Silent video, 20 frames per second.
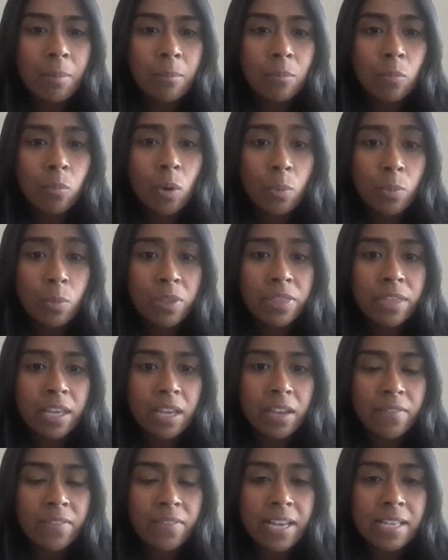what we think
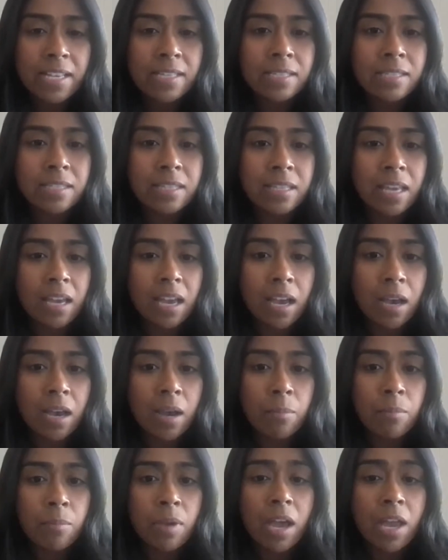of as
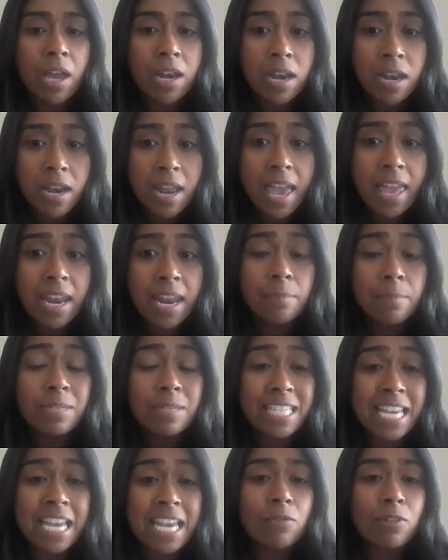an
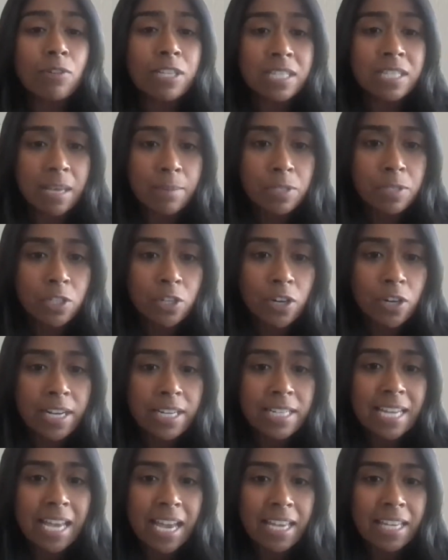NMDA receptor
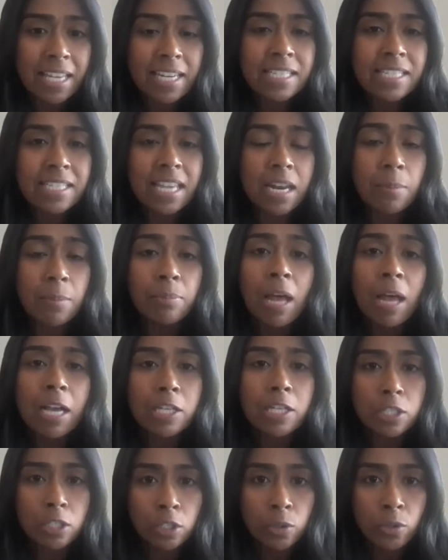antagonist, and it
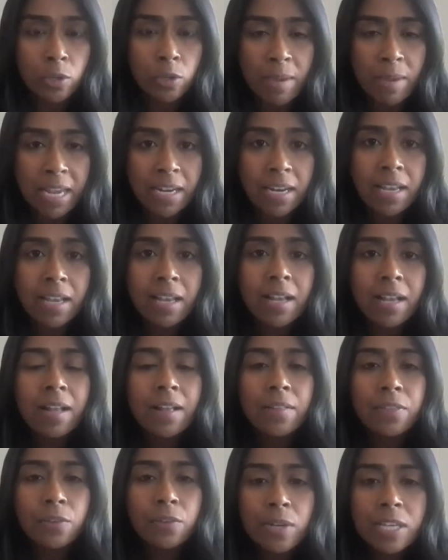blocks glutamate.
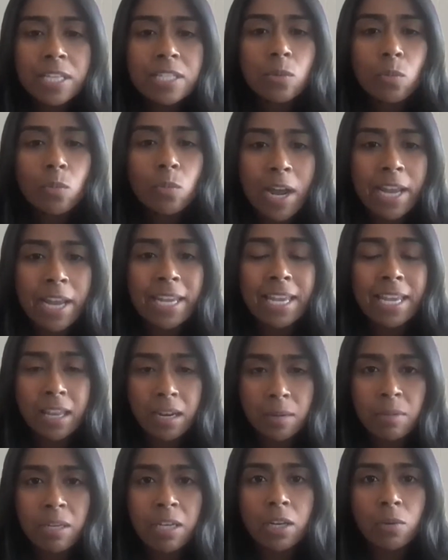The reason why
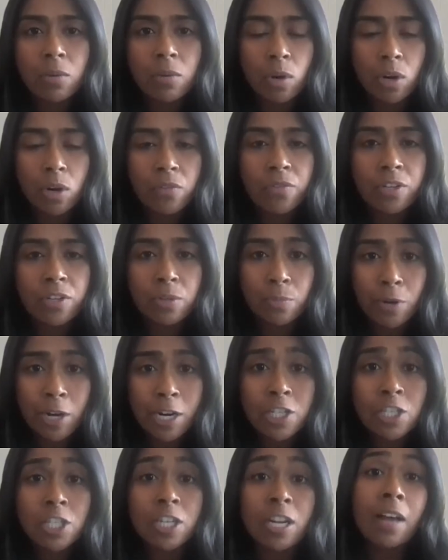ketamine can work for
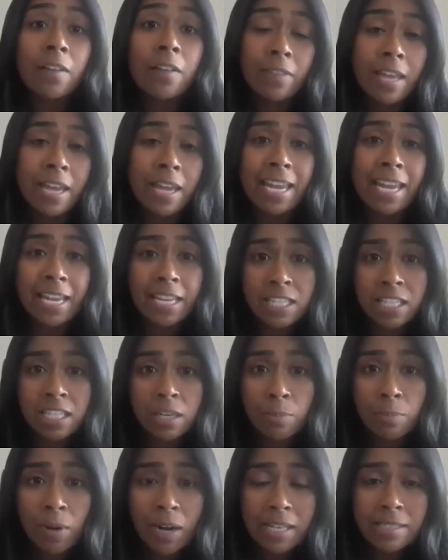depression, unlike
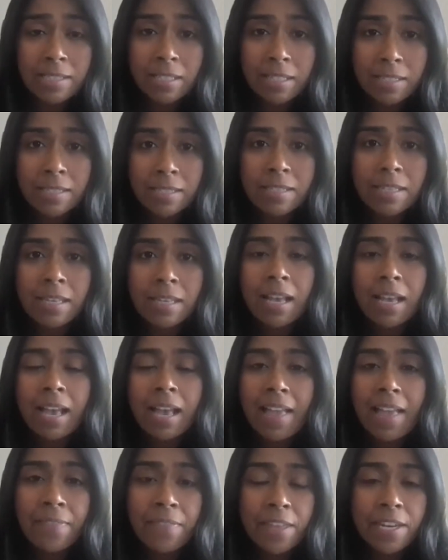antidepressants,
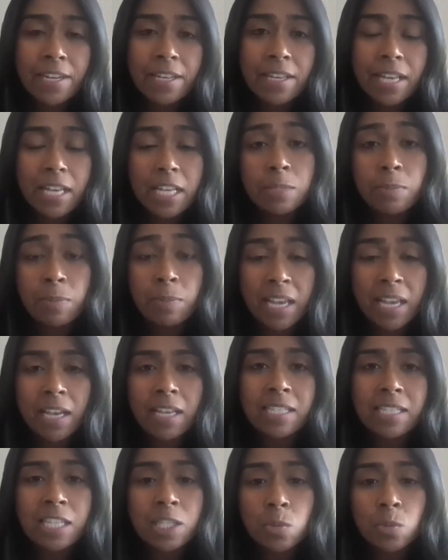and that is
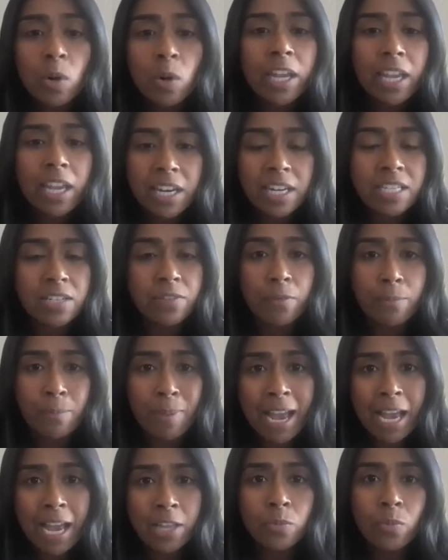because it's working on a different
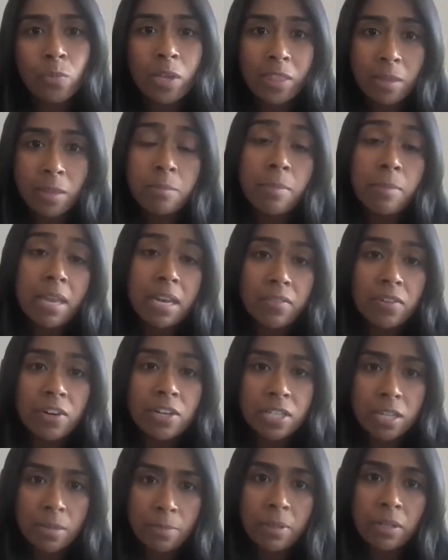pathway than many of our
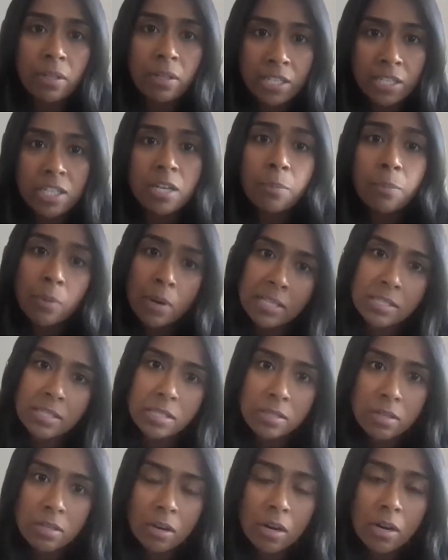typical
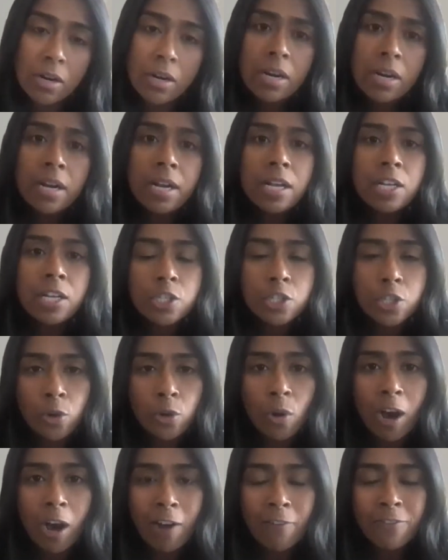antidepressants are. So
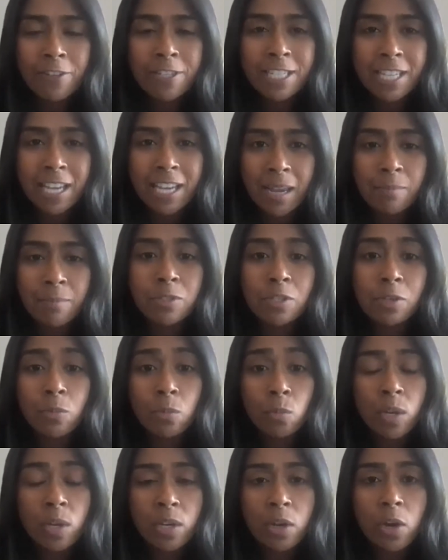oftentimes
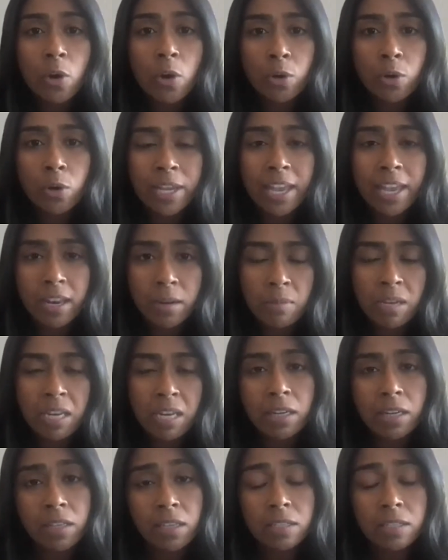we go to
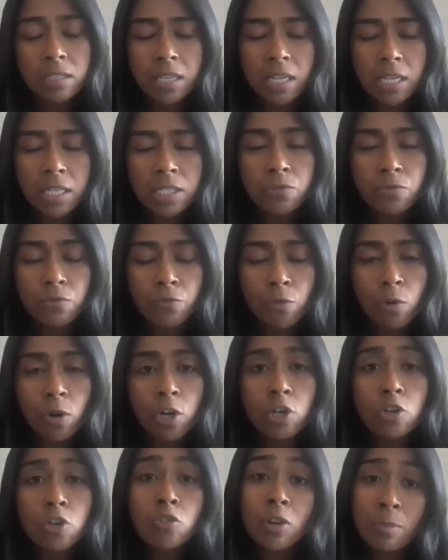ketamine these days for
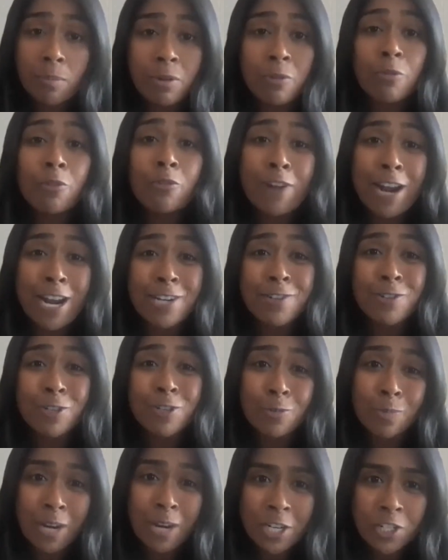treatment refractory
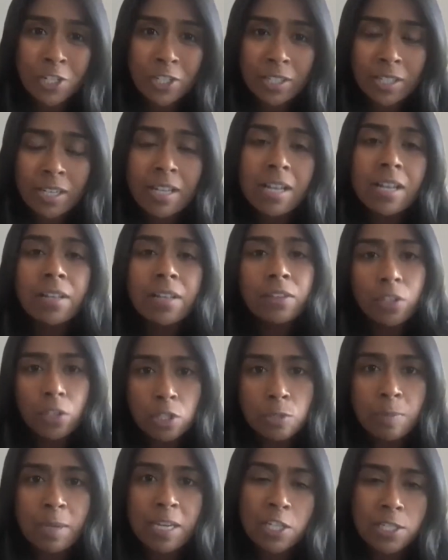depression. Those
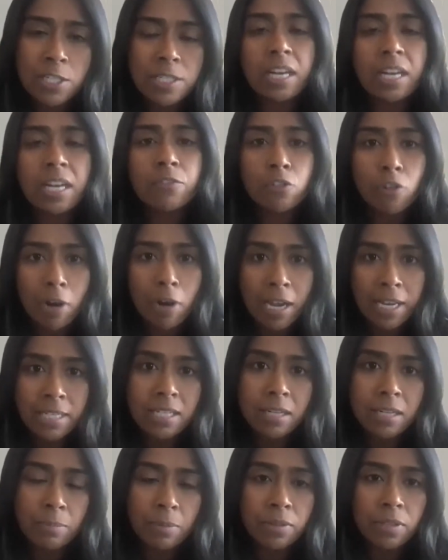patients that have tried
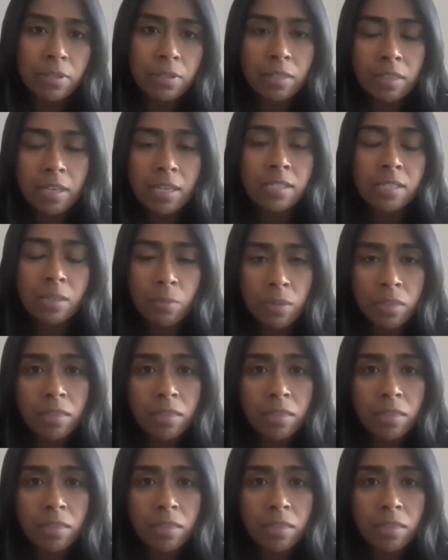the things that we